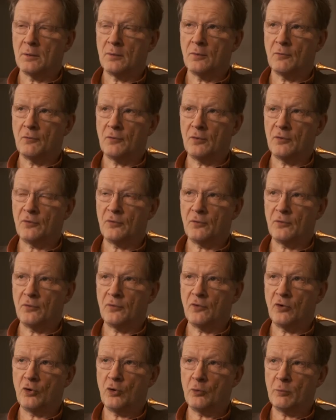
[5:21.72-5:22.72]
The first
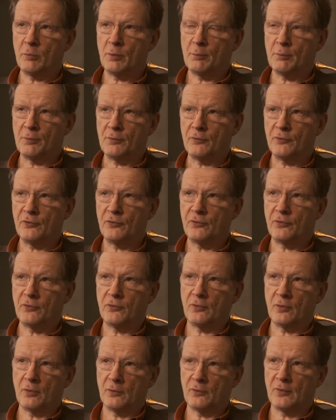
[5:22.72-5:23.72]
2
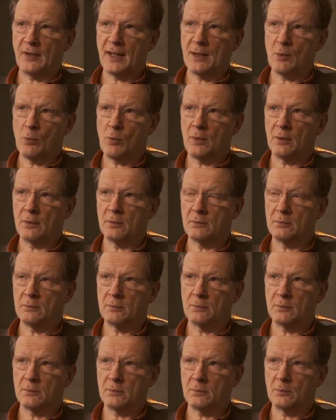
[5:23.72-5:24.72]
movements on day 1
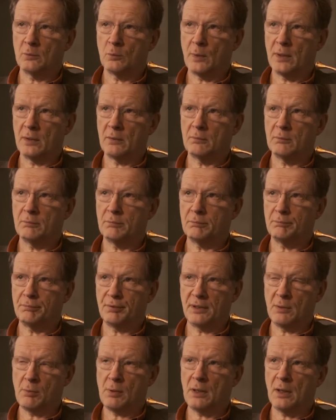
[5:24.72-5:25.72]
went
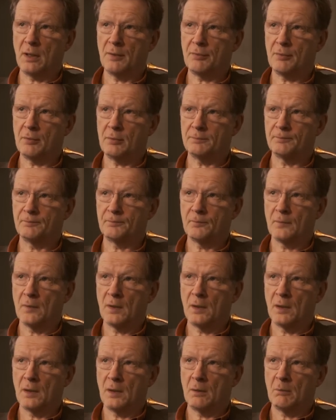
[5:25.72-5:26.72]
pretty well, I thought.
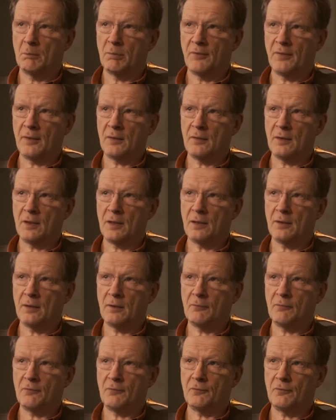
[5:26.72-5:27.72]
But then
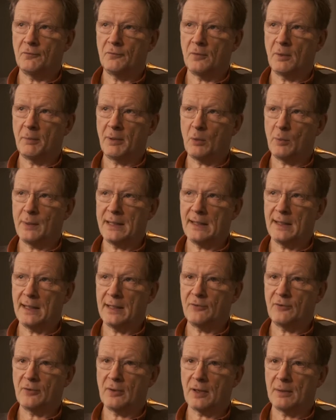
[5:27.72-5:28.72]
about a week
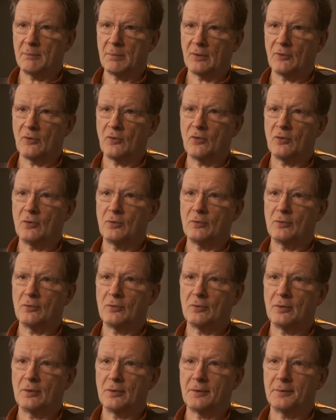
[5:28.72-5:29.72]
later, I came back to
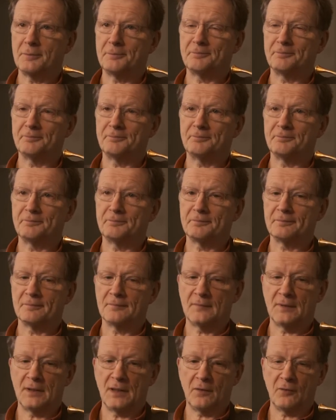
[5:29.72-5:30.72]
do
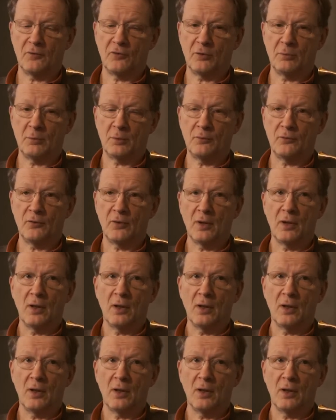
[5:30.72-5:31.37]
the other 2 movements.